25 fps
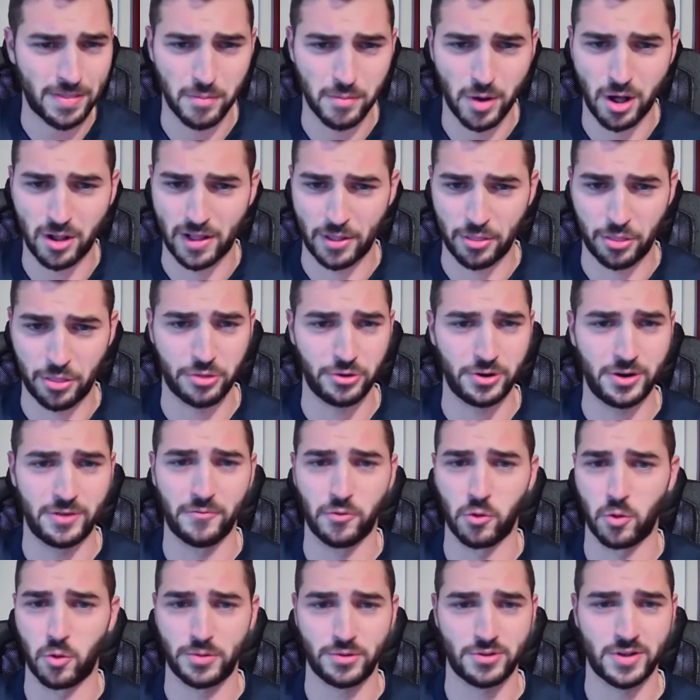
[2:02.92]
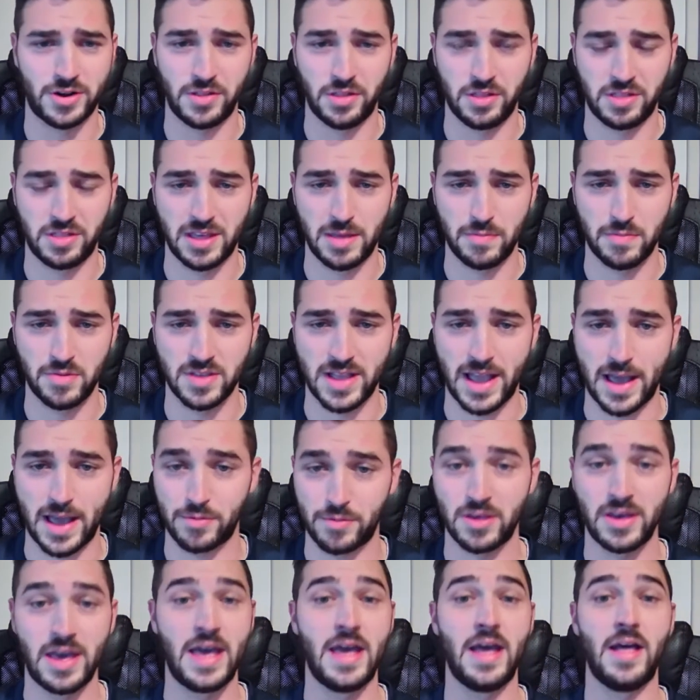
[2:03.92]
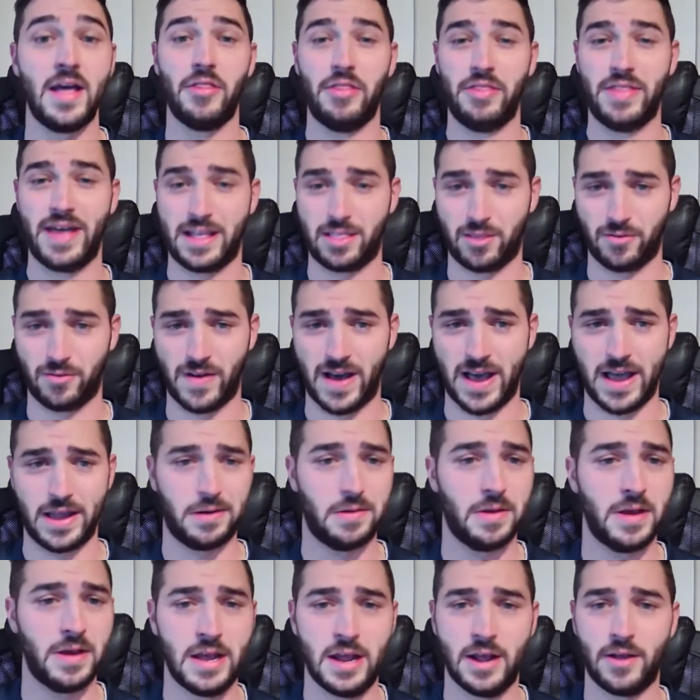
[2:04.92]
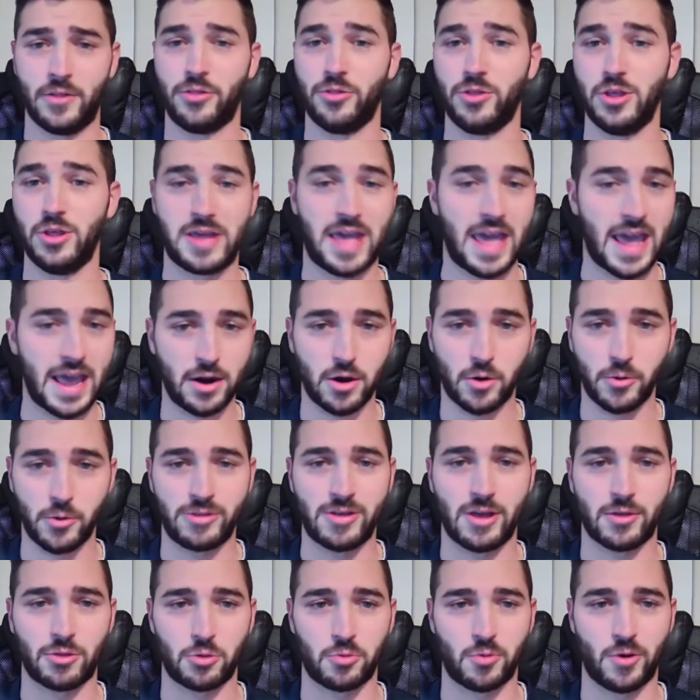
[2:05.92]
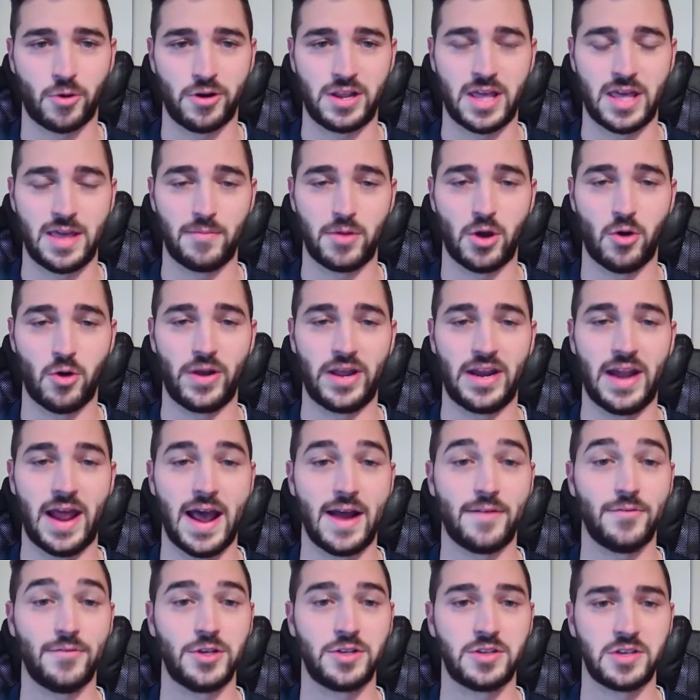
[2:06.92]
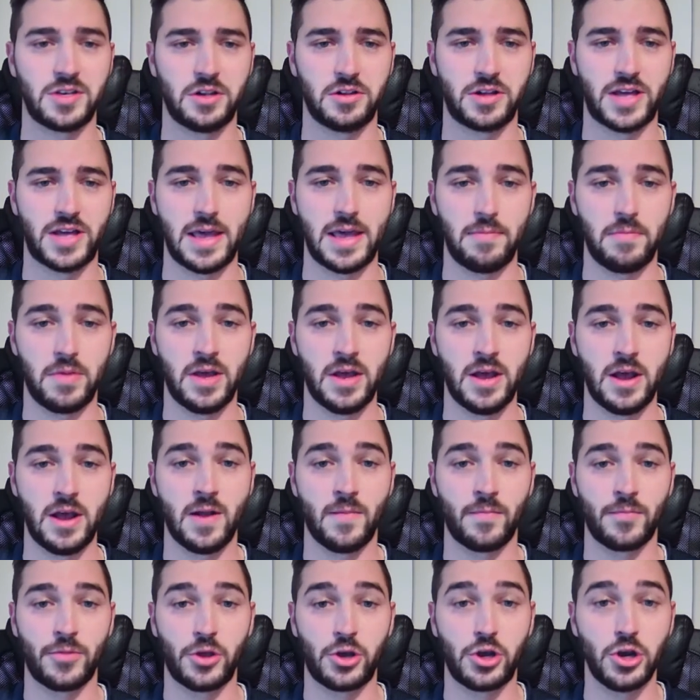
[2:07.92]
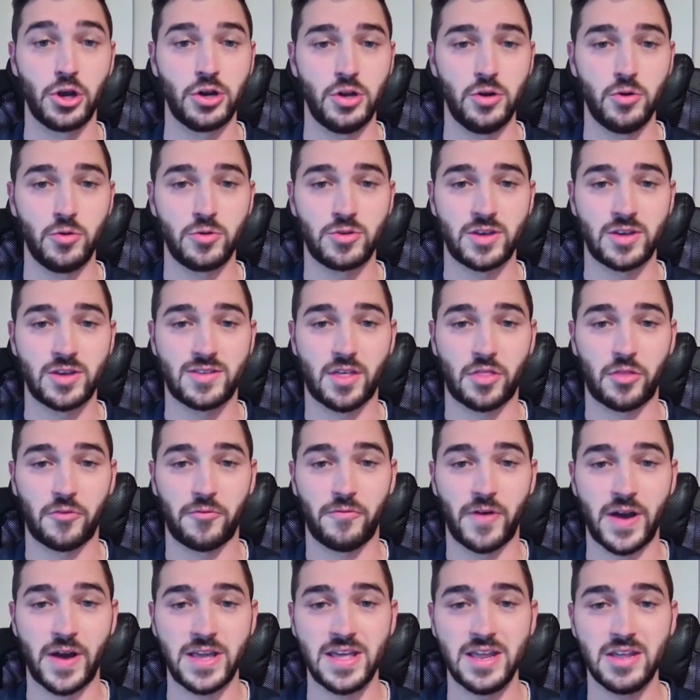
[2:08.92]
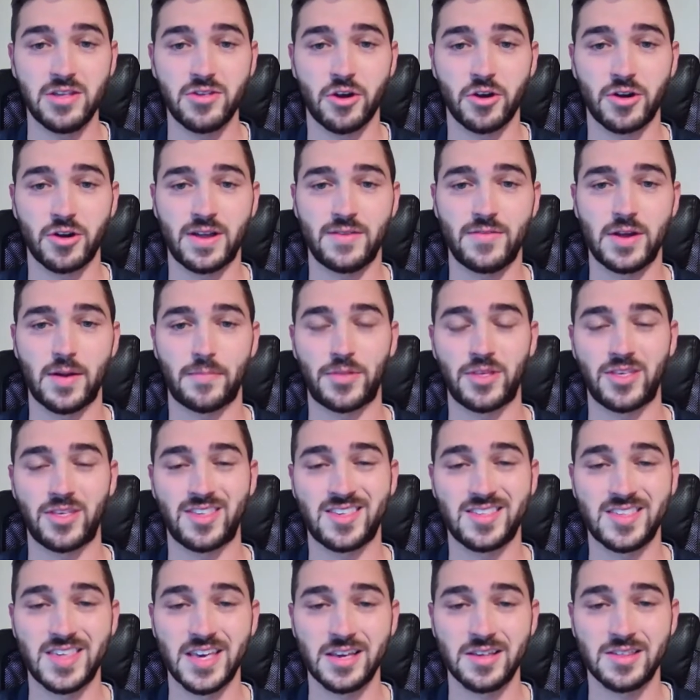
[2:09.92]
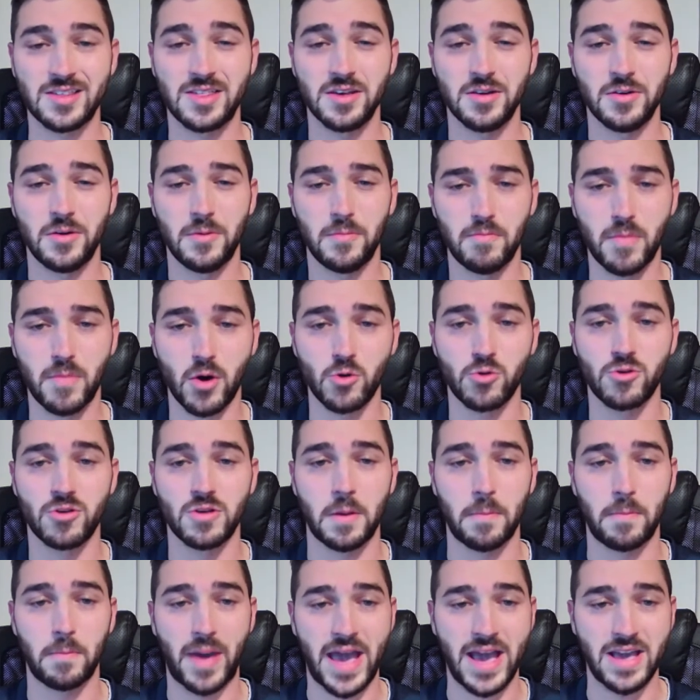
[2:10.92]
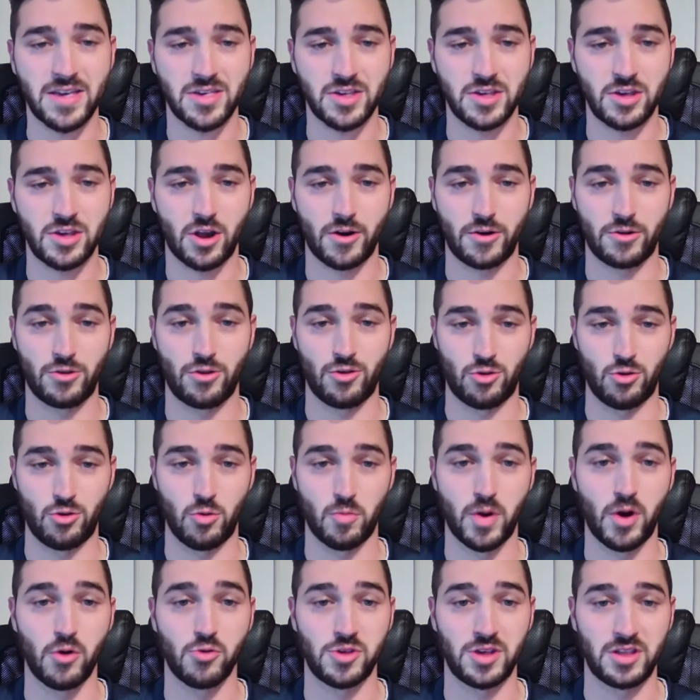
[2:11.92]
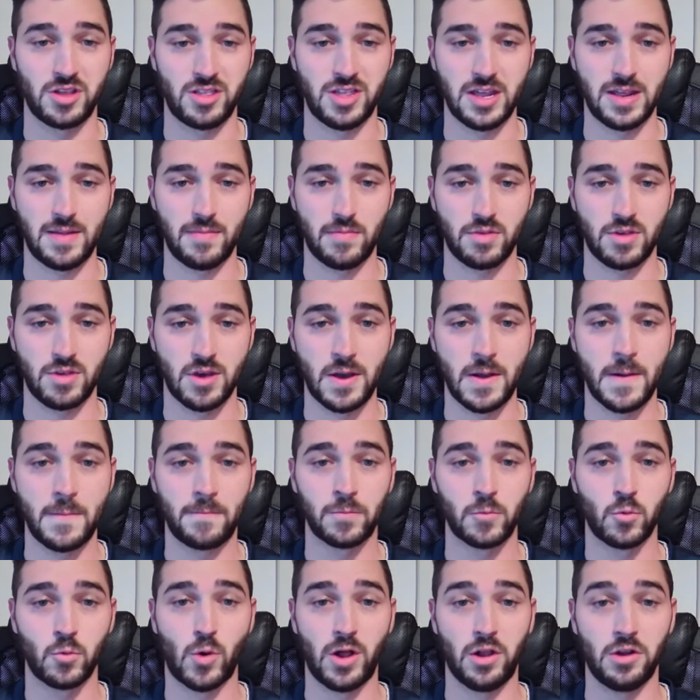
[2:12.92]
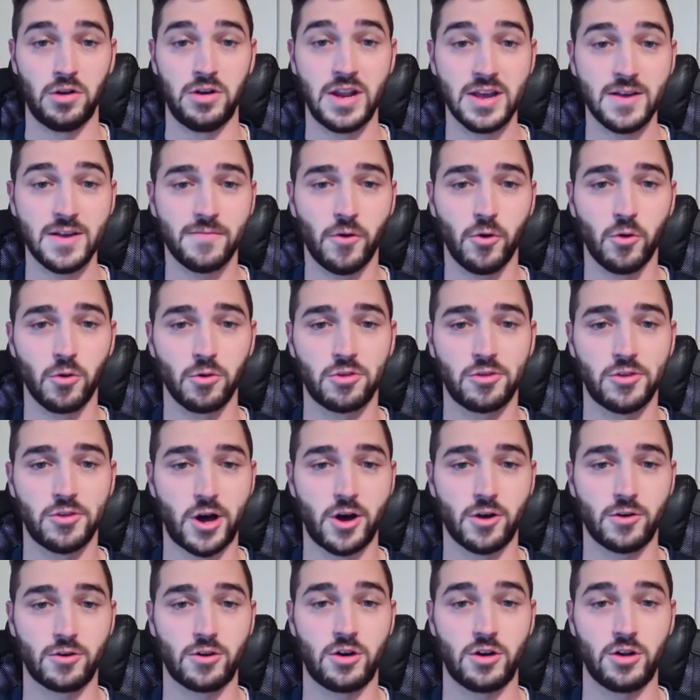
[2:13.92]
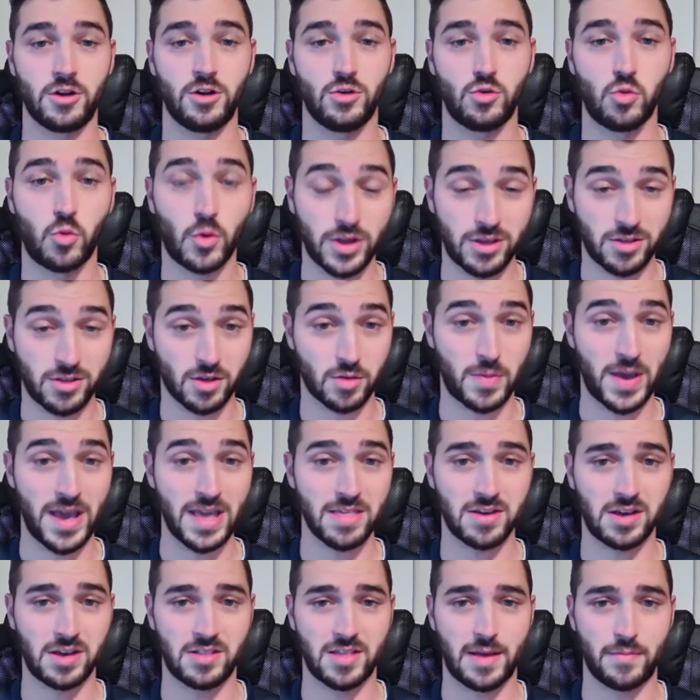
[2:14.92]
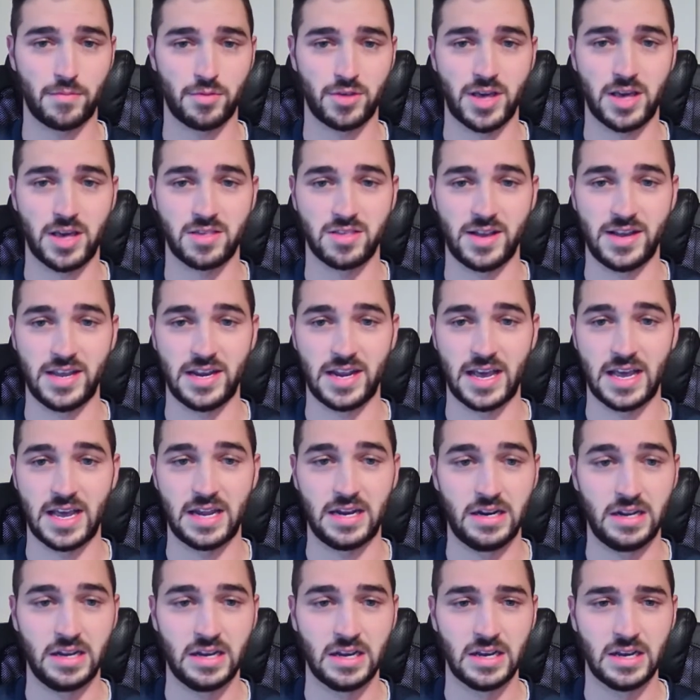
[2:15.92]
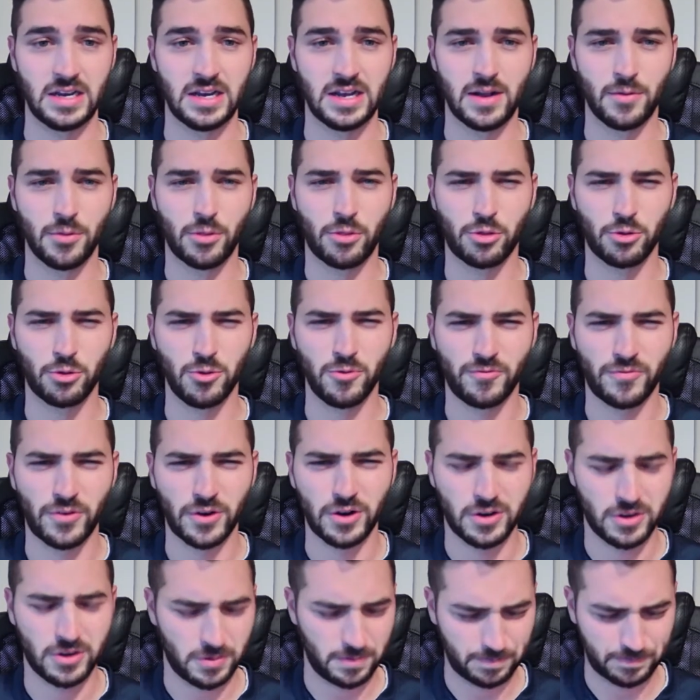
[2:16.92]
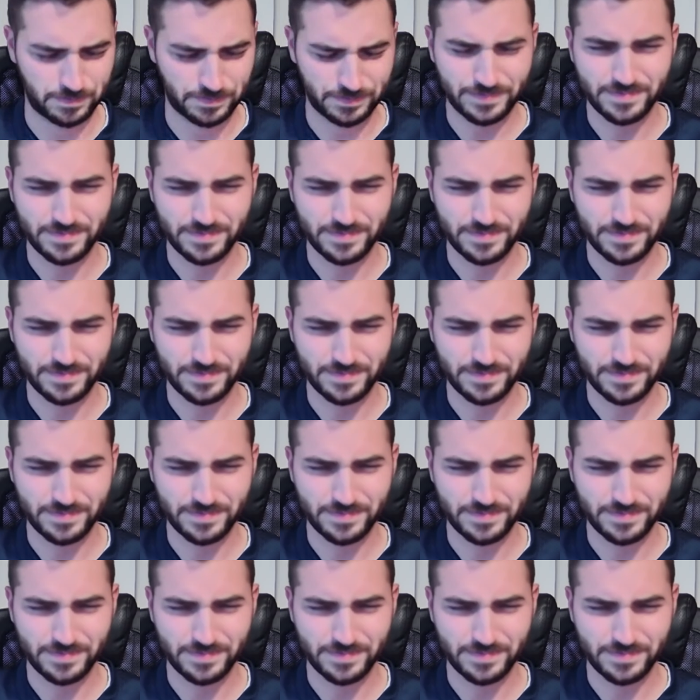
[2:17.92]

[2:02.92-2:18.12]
the ball on 34% of the team snaps. That's fine. You can't always get the run game going in every single game. The good news is that the Vikings are giving up the sixth most passing yards to opposing teams. Well, Nick Foles logged 26 passing attempts last night and threw for